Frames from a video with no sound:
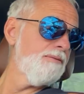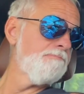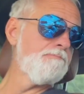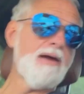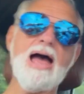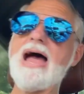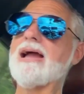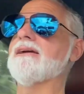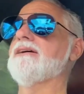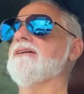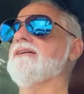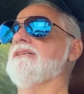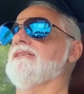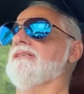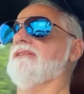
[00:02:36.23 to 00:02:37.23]
back
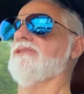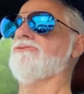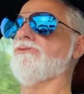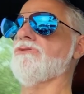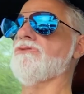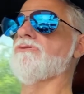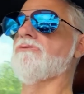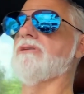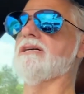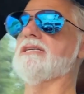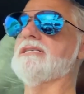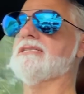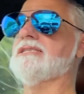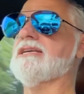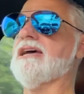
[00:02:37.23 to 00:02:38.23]
through
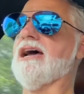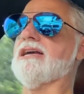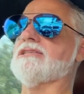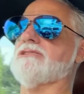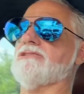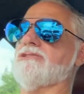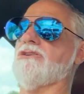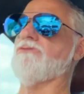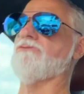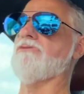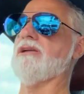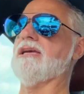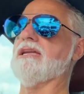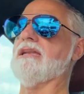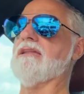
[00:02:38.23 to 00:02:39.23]
Texas. So
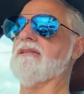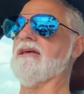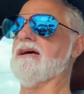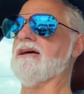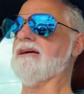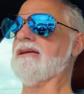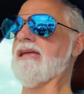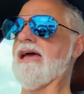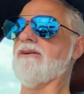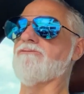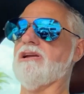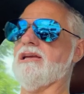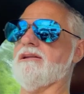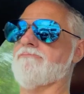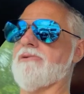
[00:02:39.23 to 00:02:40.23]
we had,
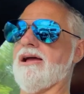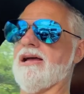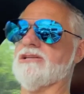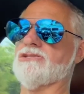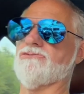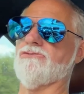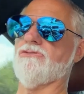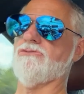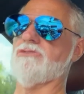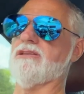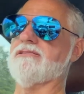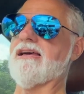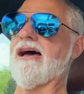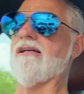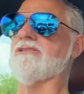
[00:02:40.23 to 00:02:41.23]
we had passed through
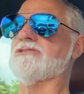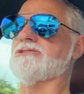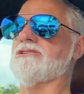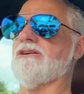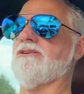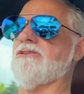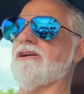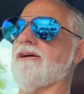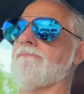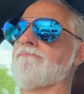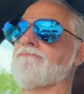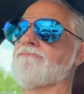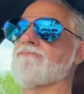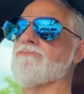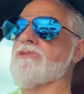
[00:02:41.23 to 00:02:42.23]
the Dallas area.
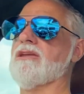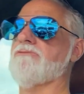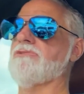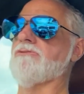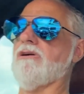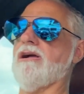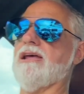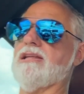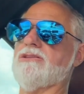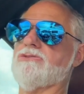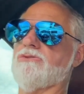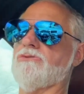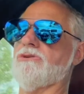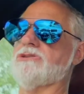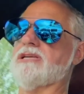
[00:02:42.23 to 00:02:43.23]
We were heading
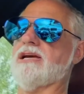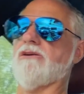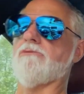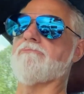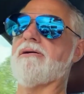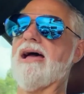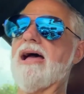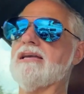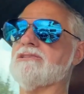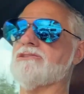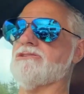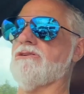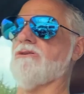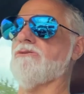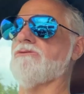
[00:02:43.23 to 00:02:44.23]
towards El
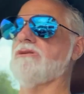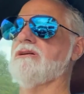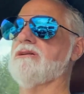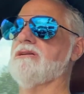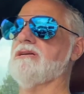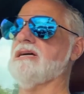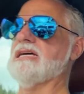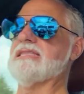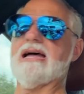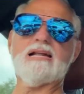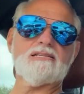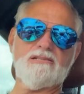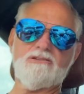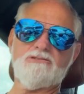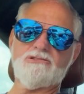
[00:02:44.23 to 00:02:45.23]
Paso, and
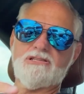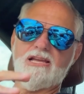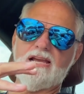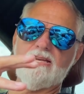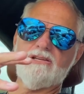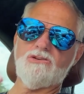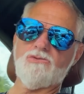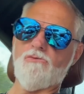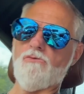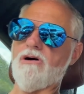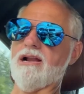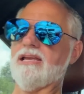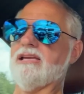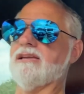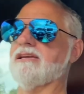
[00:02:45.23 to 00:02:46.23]
that's Interstate
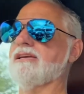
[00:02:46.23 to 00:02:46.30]
20,